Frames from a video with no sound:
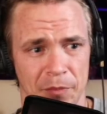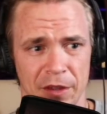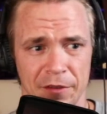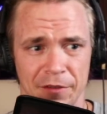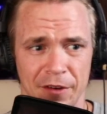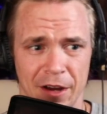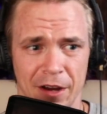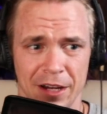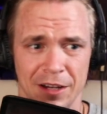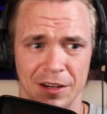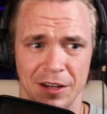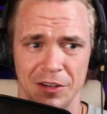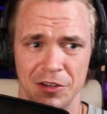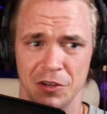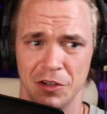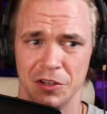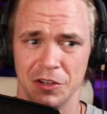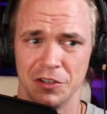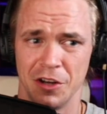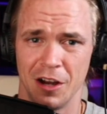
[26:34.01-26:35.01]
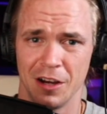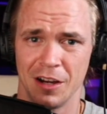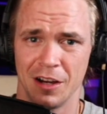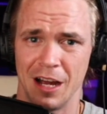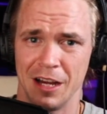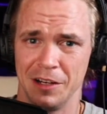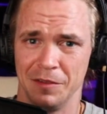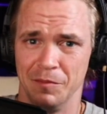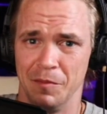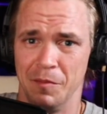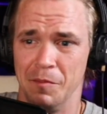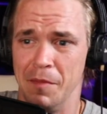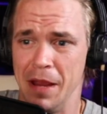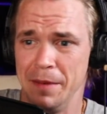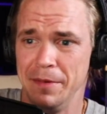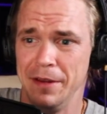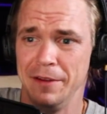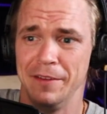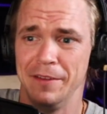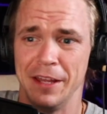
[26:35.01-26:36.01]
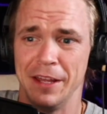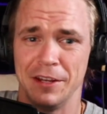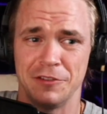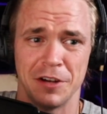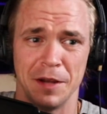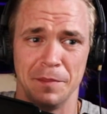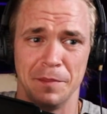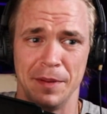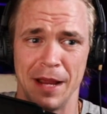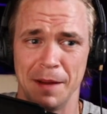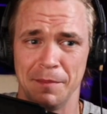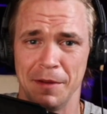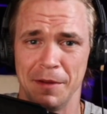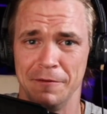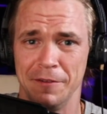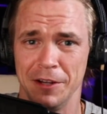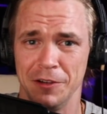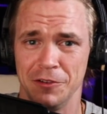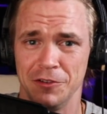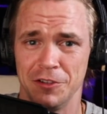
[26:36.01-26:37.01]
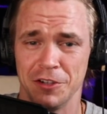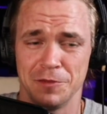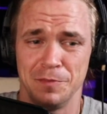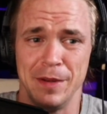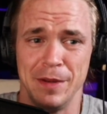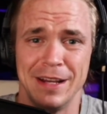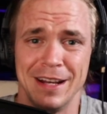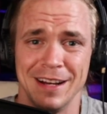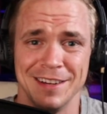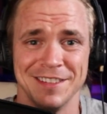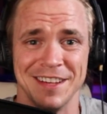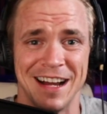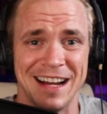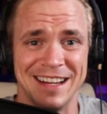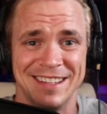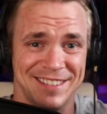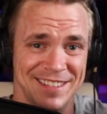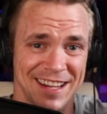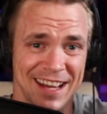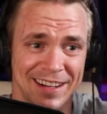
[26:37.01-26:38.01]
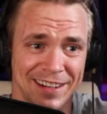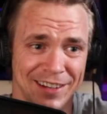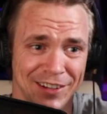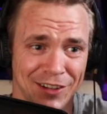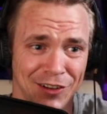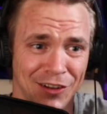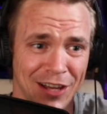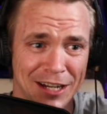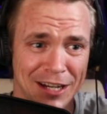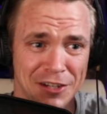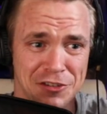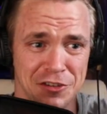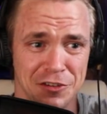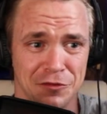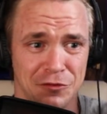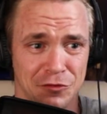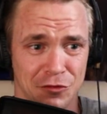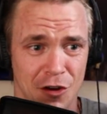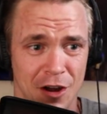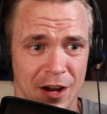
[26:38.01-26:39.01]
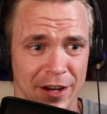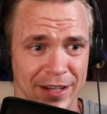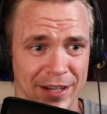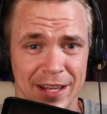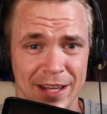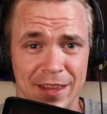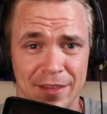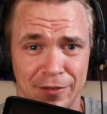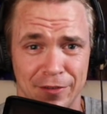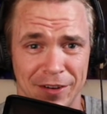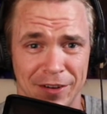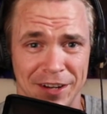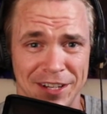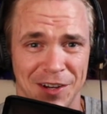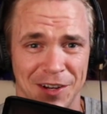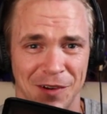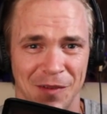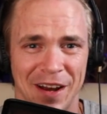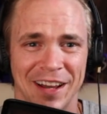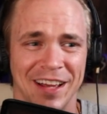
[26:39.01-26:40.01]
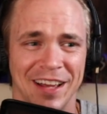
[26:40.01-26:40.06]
If you could talk, I could maybe even they try to ban my video just because I said election fraud in the video, right?